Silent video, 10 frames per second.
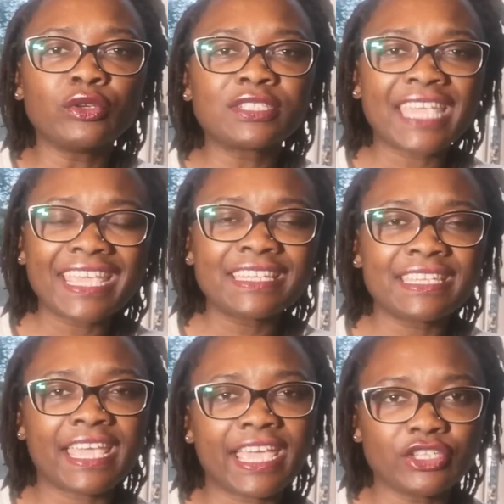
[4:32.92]
take
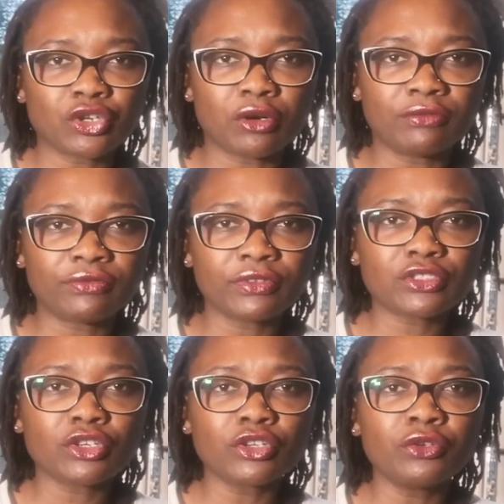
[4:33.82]
the edge off.
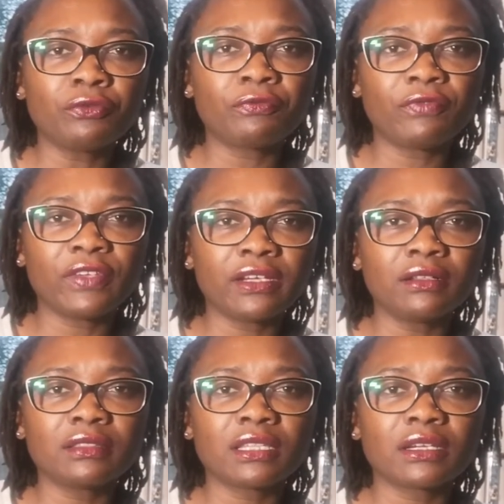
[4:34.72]
So you
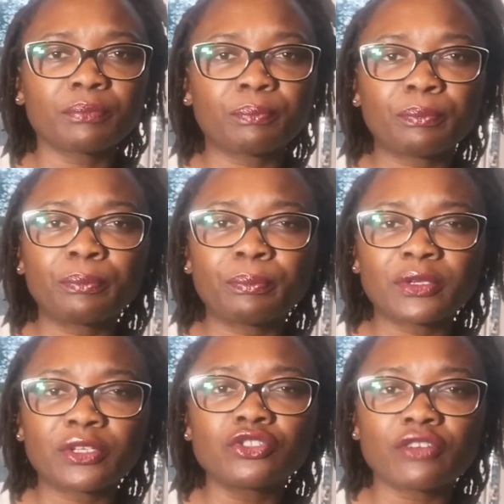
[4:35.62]
feel the
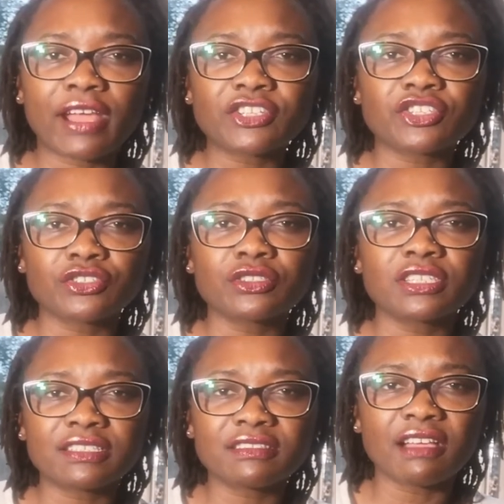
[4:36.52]
contraction,
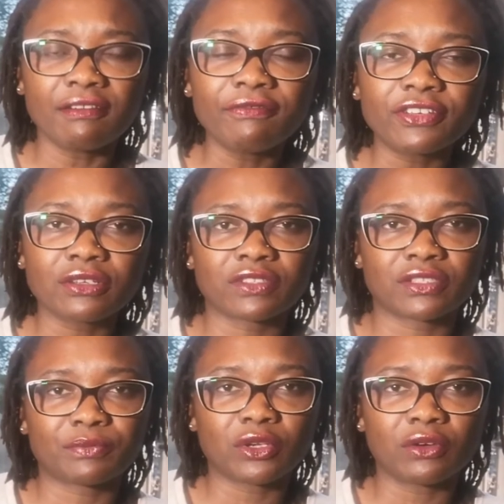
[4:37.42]
the discomfort of
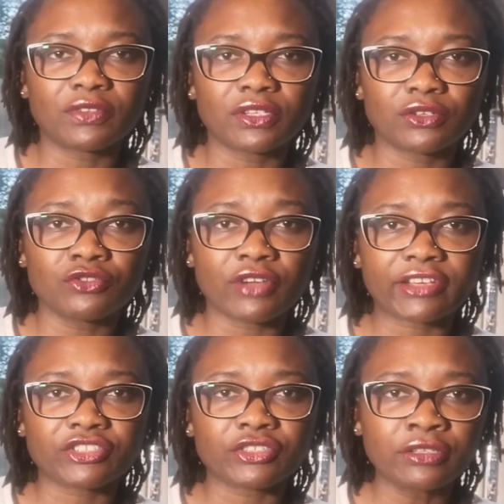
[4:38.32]
the
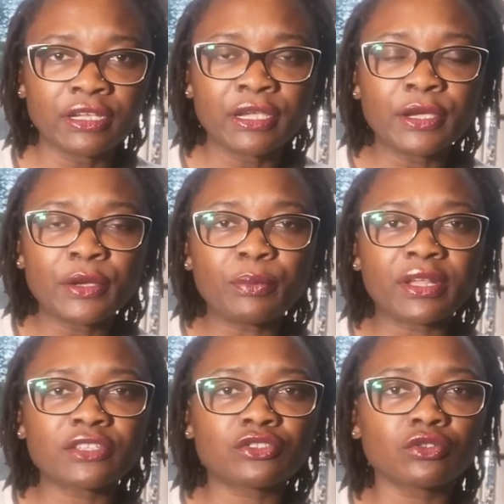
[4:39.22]
contraction,
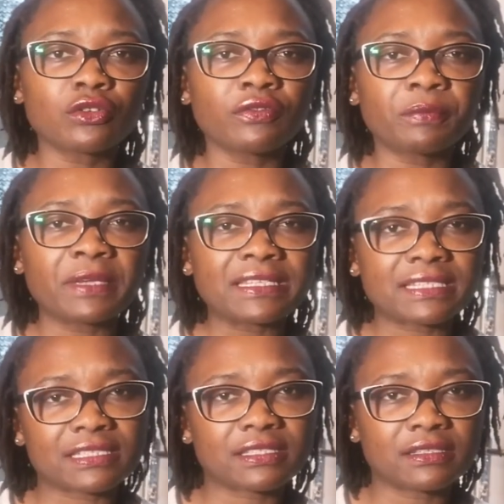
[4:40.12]
but it's sort of a bit
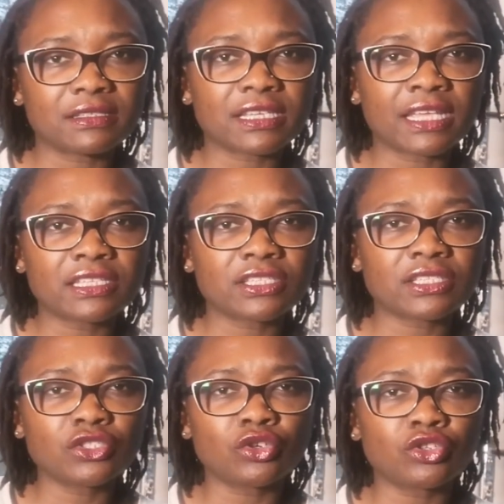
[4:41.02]
distant and
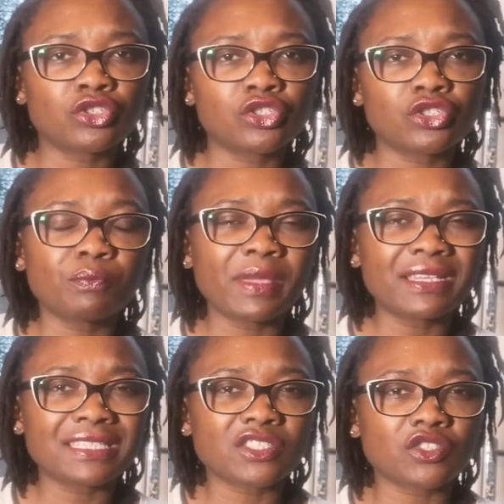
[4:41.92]
you're a
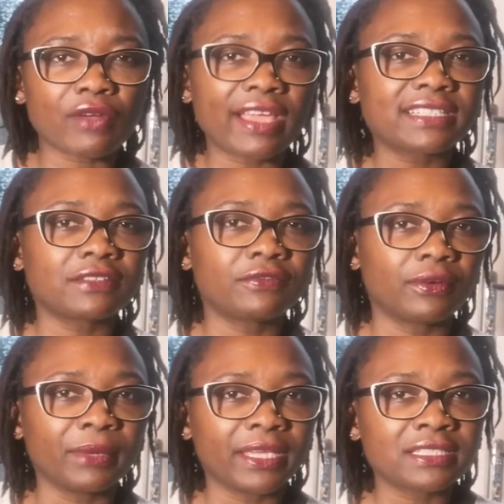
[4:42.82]
bit distracted
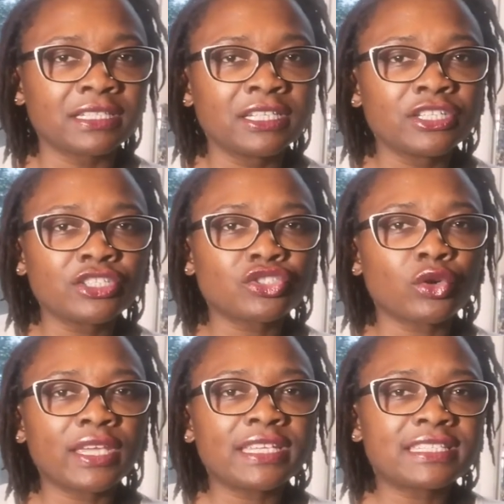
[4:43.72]
from it.
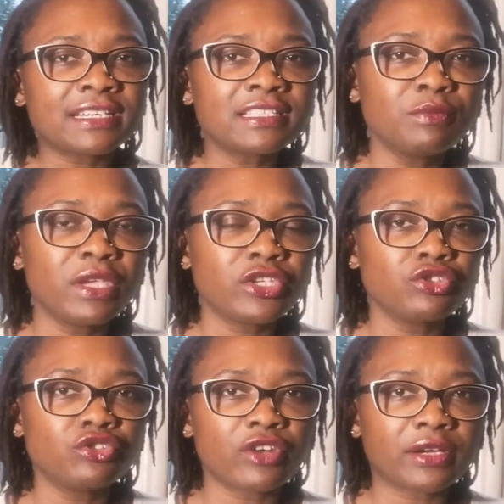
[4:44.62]
So it does make
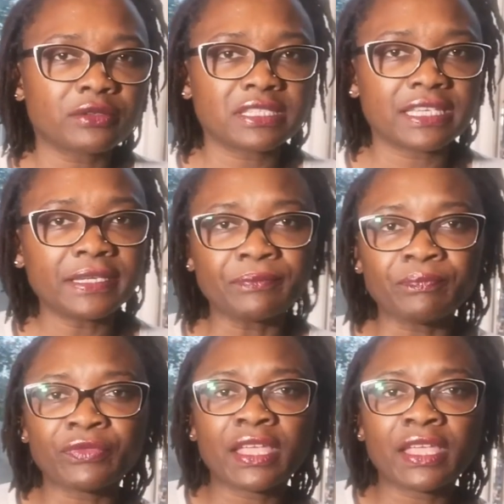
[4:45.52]
you drowsy,